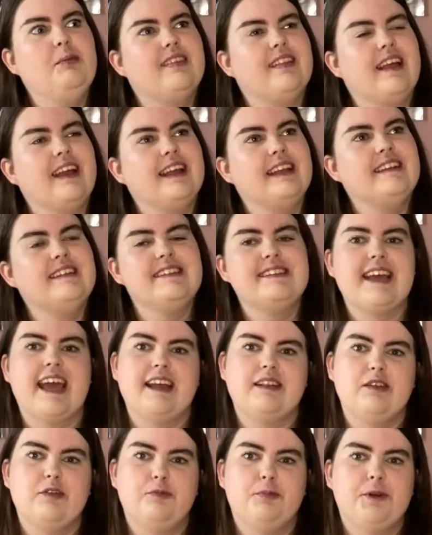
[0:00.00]
like
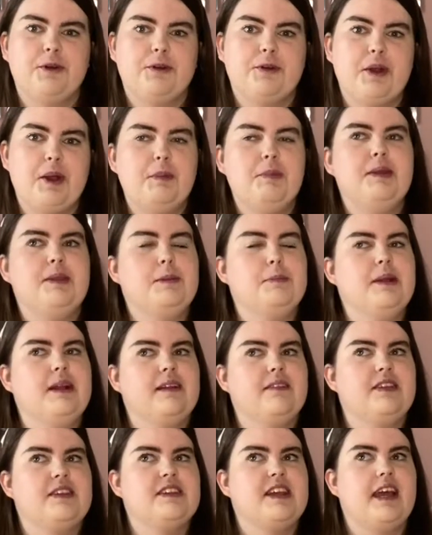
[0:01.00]
detective programme in the middle of
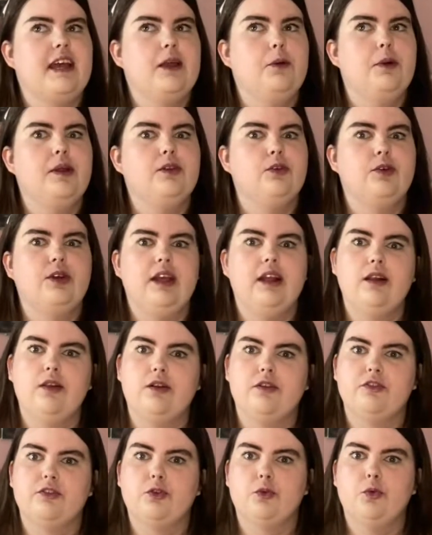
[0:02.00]
the day when you're ill
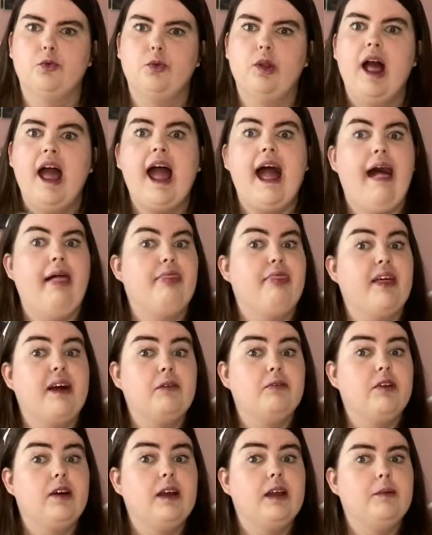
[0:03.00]
off school, and that
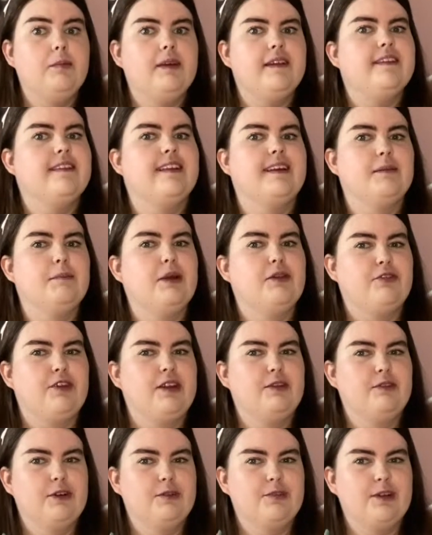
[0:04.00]
vibe is like my
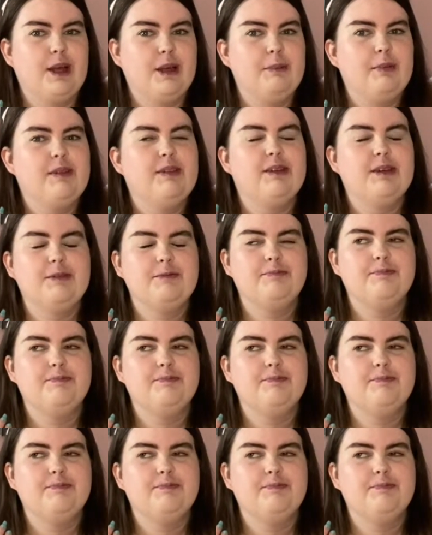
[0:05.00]
favourite vibe. So